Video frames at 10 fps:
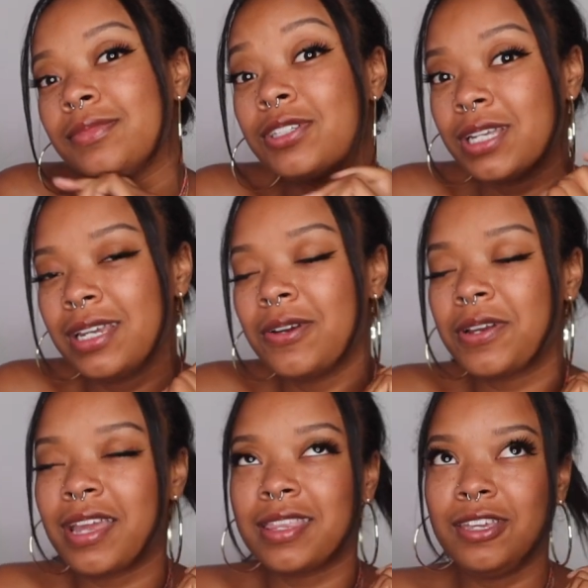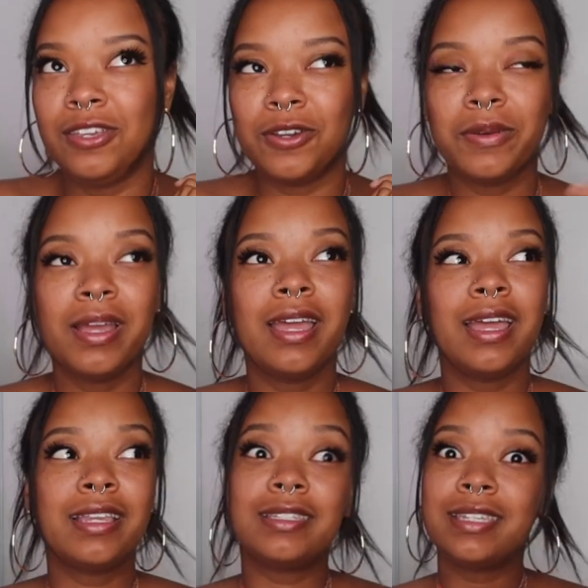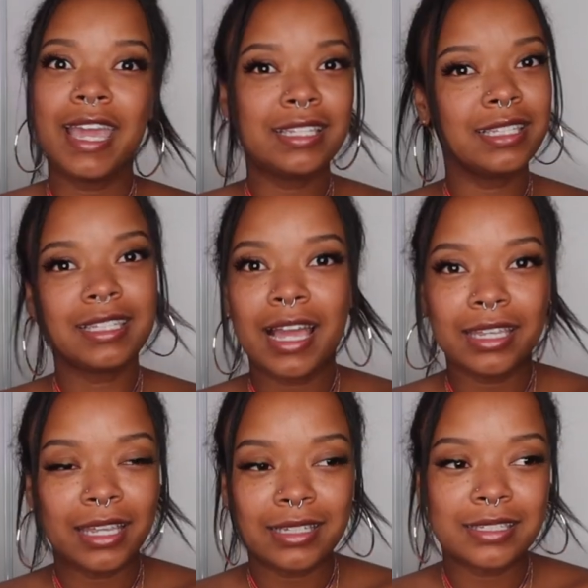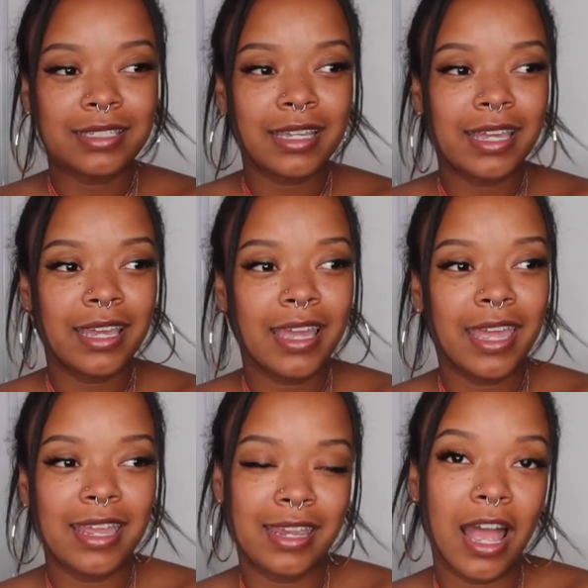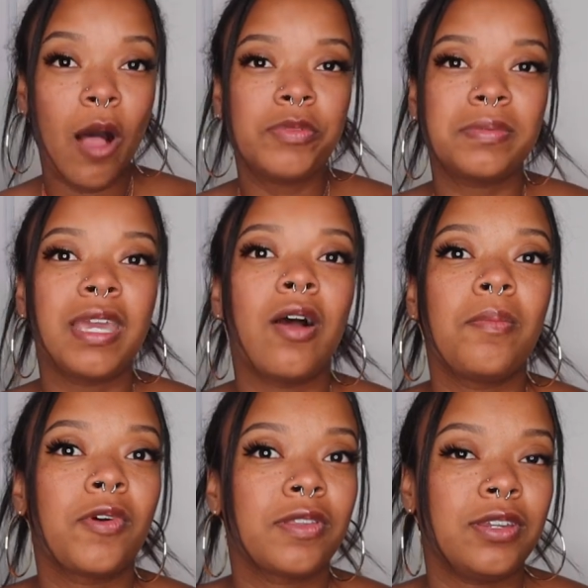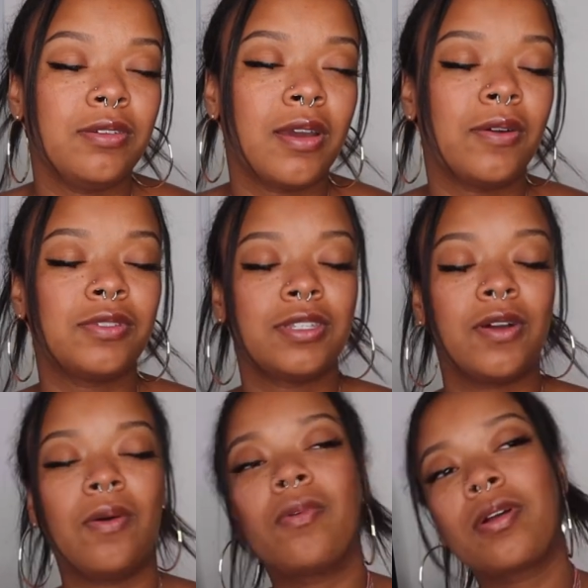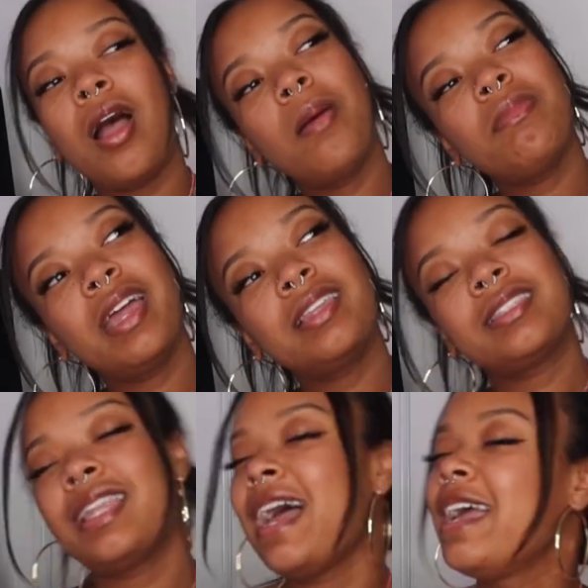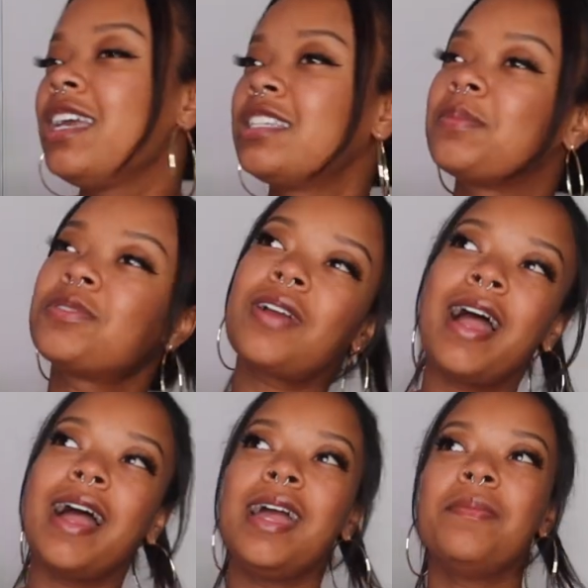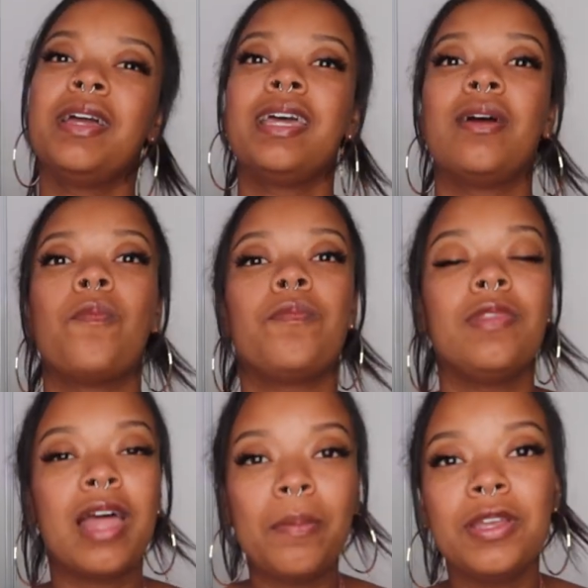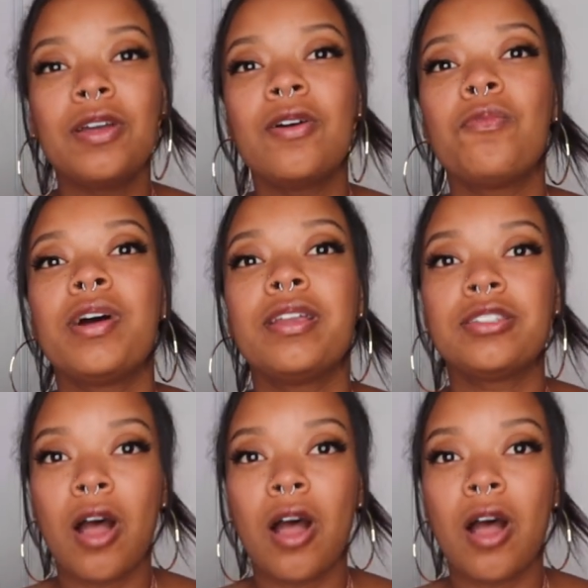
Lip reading: You did it? Okay, thank you. Takes a second, and it helps me out more than you know. So comment, like, subscribe. Let me know what